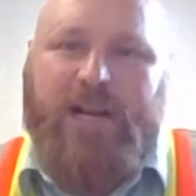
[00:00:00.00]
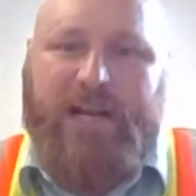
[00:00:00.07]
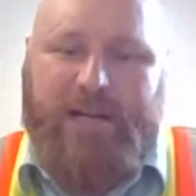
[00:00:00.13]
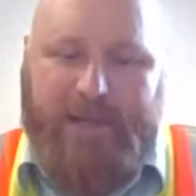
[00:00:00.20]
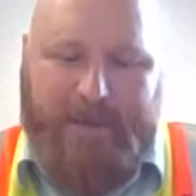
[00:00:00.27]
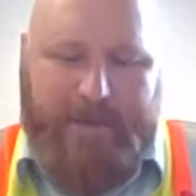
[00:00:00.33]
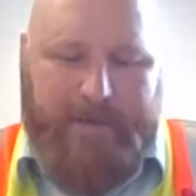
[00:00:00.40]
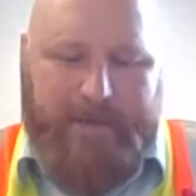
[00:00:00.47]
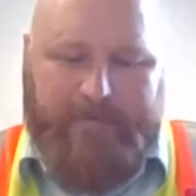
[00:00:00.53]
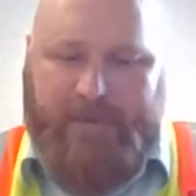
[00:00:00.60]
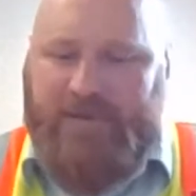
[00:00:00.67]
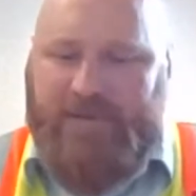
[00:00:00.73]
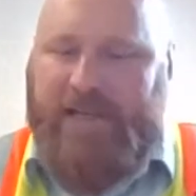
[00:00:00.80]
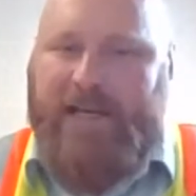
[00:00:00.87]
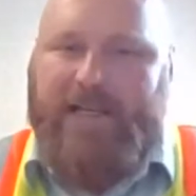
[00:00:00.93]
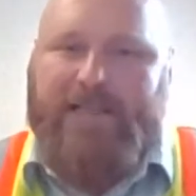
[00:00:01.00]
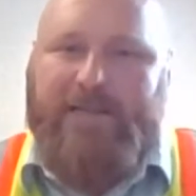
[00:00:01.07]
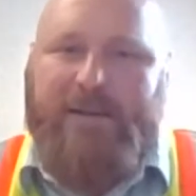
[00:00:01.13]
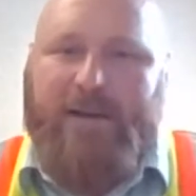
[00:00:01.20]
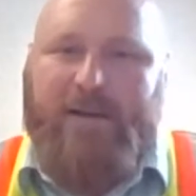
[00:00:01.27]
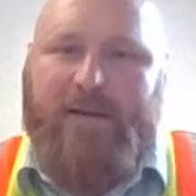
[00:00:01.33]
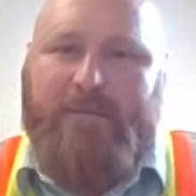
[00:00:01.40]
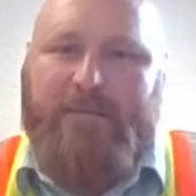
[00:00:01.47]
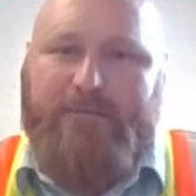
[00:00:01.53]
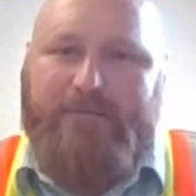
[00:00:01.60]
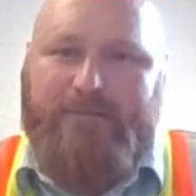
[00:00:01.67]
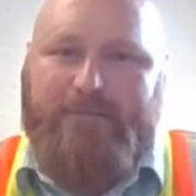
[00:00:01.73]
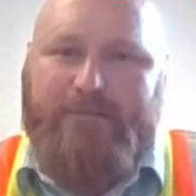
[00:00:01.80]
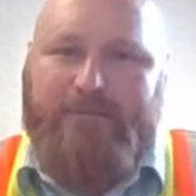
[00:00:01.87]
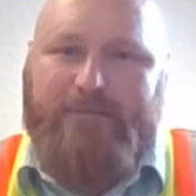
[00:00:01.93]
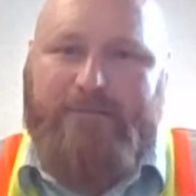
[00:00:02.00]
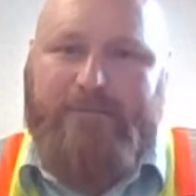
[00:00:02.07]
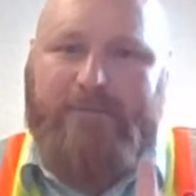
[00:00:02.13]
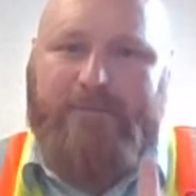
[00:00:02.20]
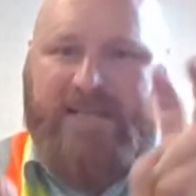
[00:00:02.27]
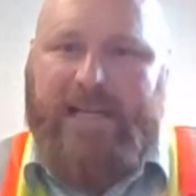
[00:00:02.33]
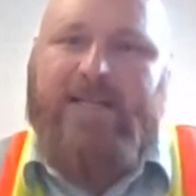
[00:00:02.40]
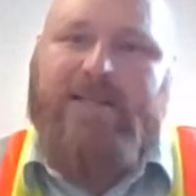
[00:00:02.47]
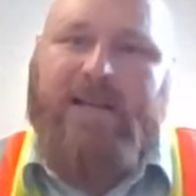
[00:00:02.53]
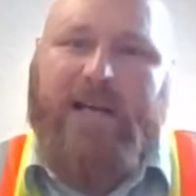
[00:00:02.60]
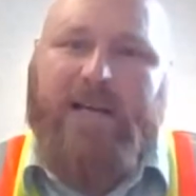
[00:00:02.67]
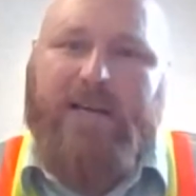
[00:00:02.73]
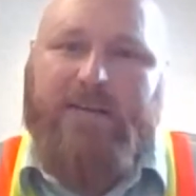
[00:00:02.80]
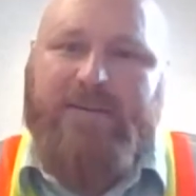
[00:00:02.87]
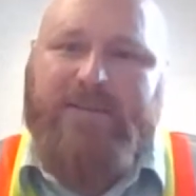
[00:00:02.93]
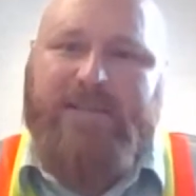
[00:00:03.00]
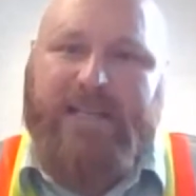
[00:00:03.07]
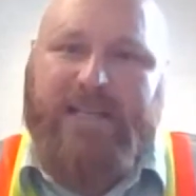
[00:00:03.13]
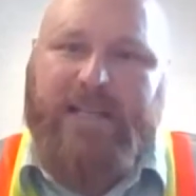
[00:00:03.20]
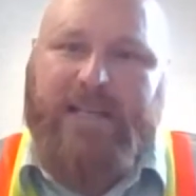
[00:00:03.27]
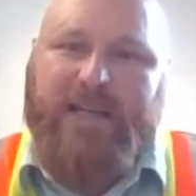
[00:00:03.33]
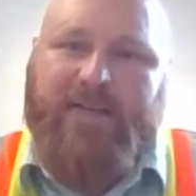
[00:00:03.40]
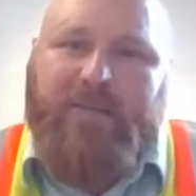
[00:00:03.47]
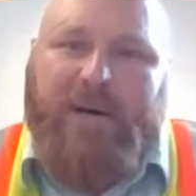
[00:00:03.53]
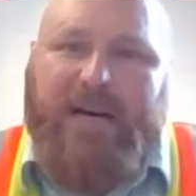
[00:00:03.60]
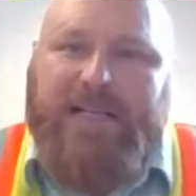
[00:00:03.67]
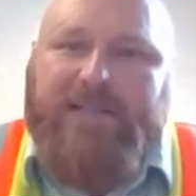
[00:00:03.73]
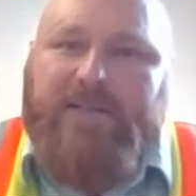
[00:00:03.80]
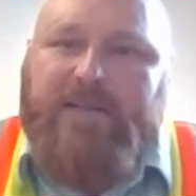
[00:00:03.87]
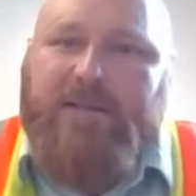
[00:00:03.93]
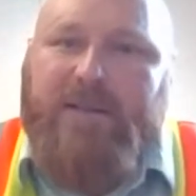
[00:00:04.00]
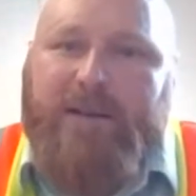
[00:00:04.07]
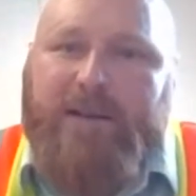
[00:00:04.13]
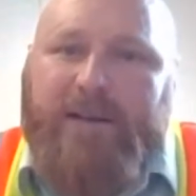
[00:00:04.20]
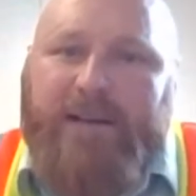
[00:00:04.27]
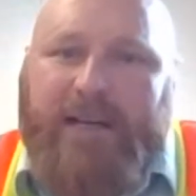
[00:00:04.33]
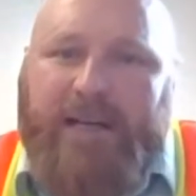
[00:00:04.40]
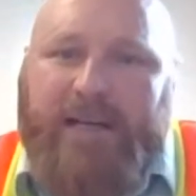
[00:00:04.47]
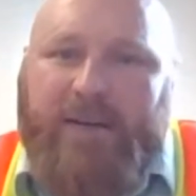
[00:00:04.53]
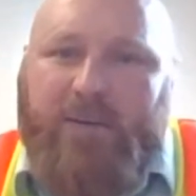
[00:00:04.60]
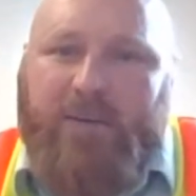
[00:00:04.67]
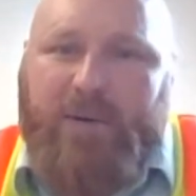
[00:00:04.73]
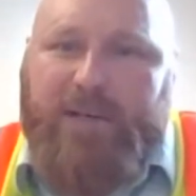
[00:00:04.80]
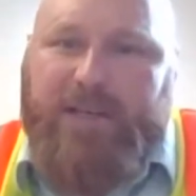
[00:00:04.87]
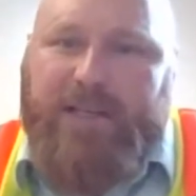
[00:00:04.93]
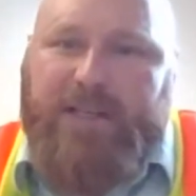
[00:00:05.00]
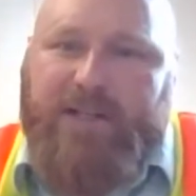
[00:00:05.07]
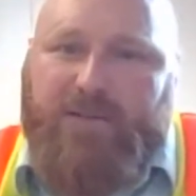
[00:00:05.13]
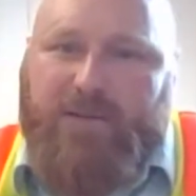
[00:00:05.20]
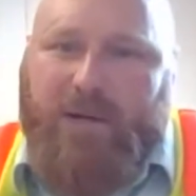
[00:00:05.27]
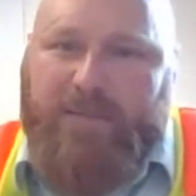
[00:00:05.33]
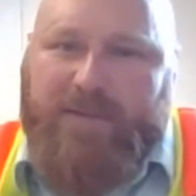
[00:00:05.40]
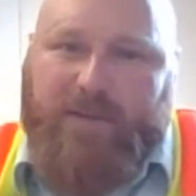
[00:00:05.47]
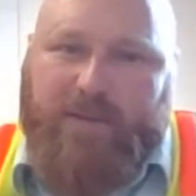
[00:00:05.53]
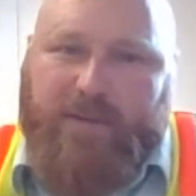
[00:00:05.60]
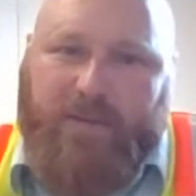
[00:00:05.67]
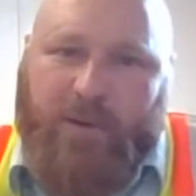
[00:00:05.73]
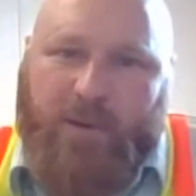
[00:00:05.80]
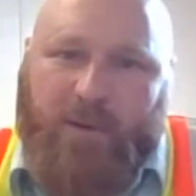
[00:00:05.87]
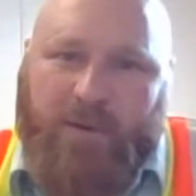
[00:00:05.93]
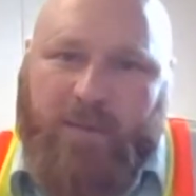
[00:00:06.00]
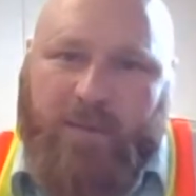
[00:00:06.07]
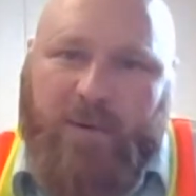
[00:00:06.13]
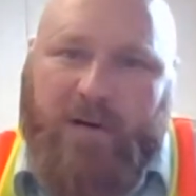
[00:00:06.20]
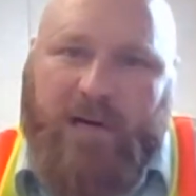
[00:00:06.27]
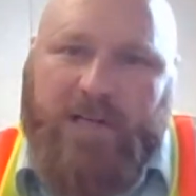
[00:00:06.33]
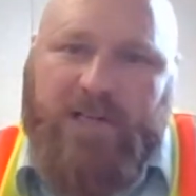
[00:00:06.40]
trade, there's X amount of miscellaneous items that get left behind, and it really disrupts the flow of the